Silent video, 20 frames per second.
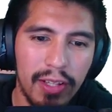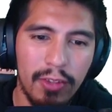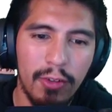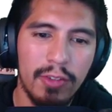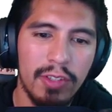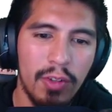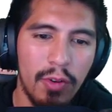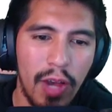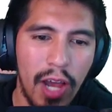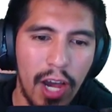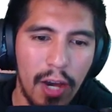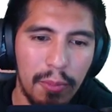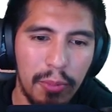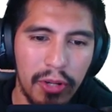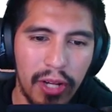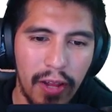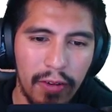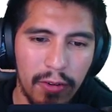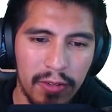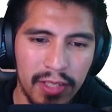There's no output
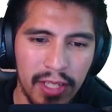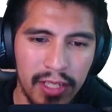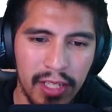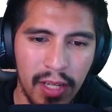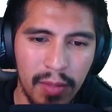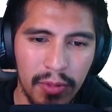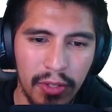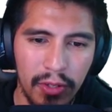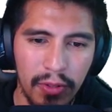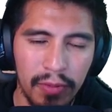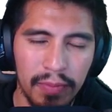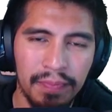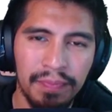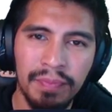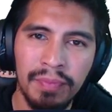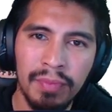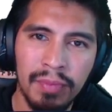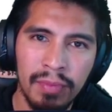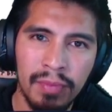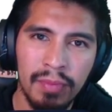after set W.
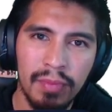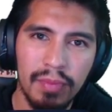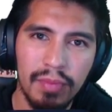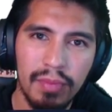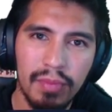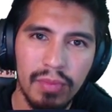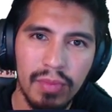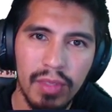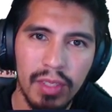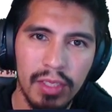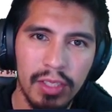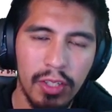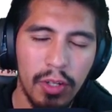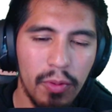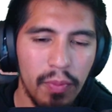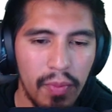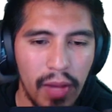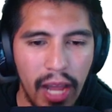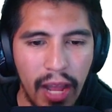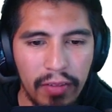So
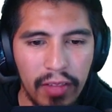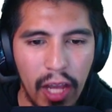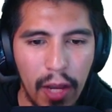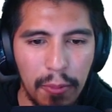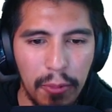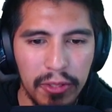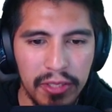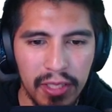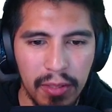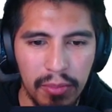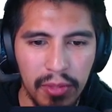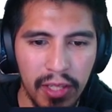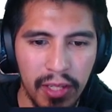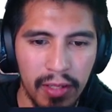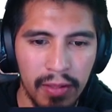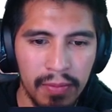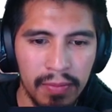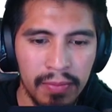I have to output something.